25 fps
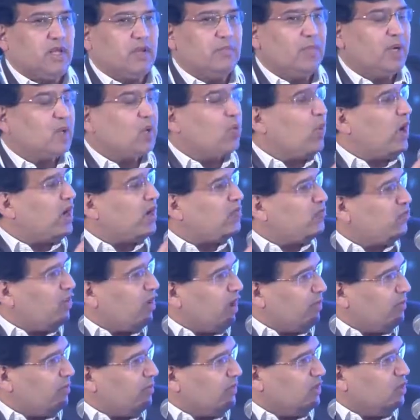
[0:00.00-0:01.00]
But one
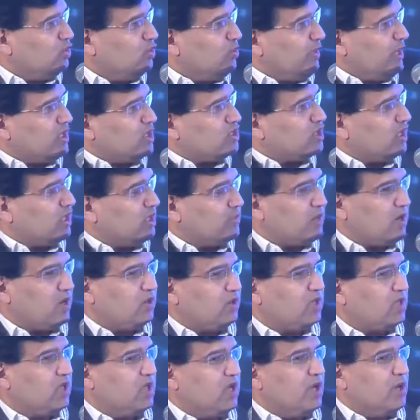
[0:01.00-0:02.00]
form, you mentioned
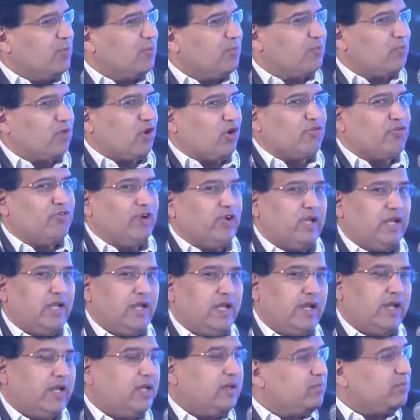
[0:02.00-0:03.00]
about
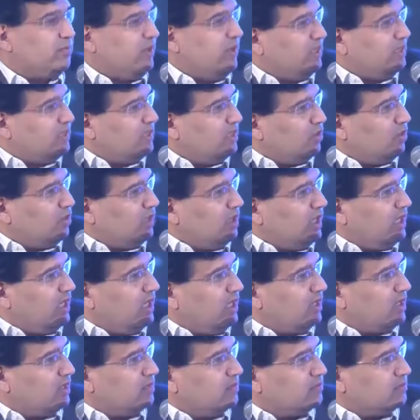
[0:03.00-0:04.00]
profiteering being the
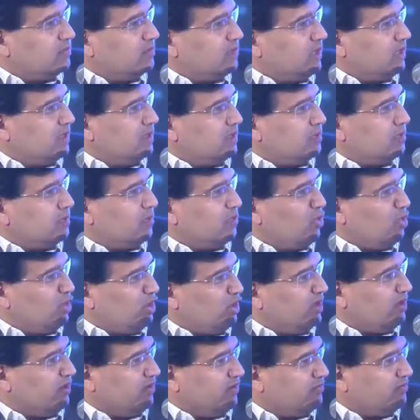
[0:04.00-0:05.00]
only
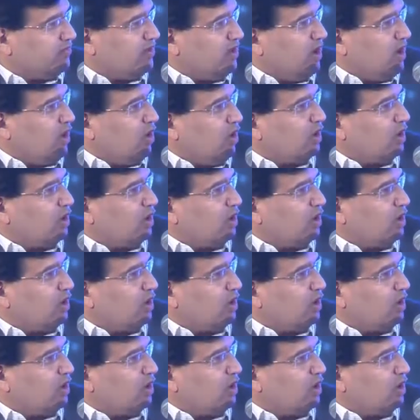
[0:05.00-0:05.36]
motive,